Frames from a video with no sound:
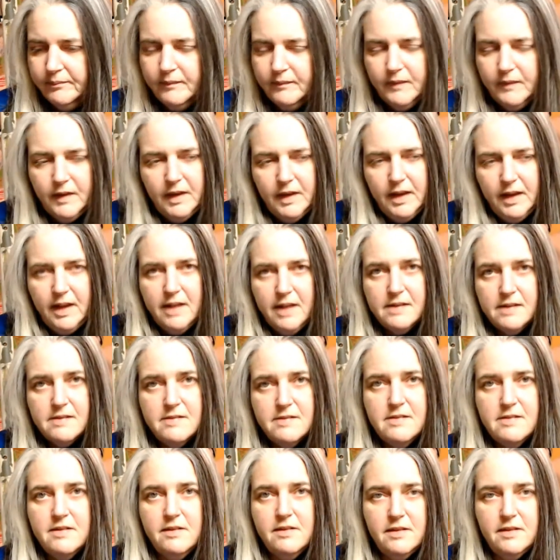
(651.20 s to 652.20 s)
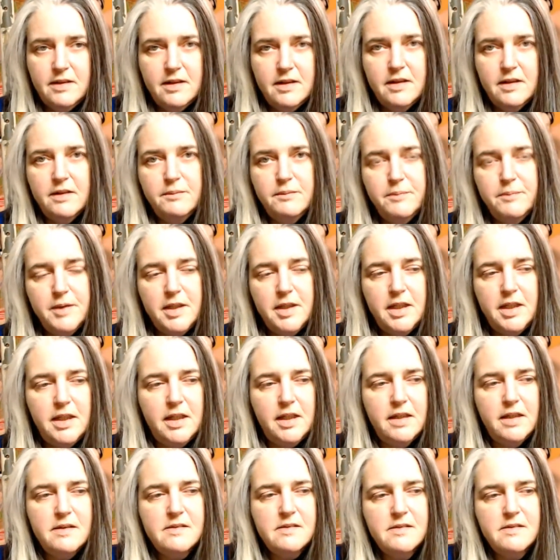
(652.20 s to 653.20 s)
Cat's still here, but you
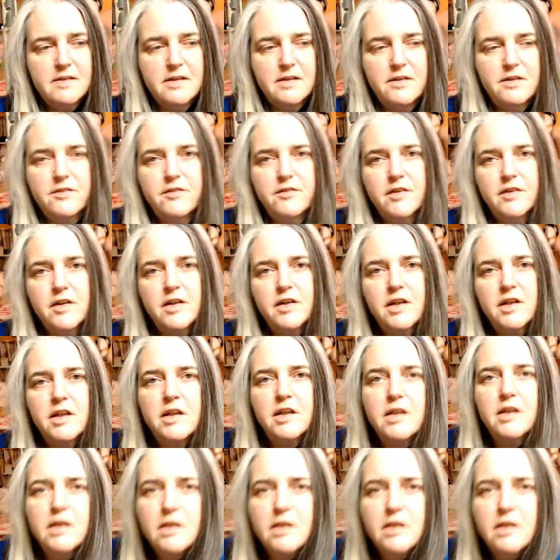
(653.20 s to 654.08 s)
can't see her very good.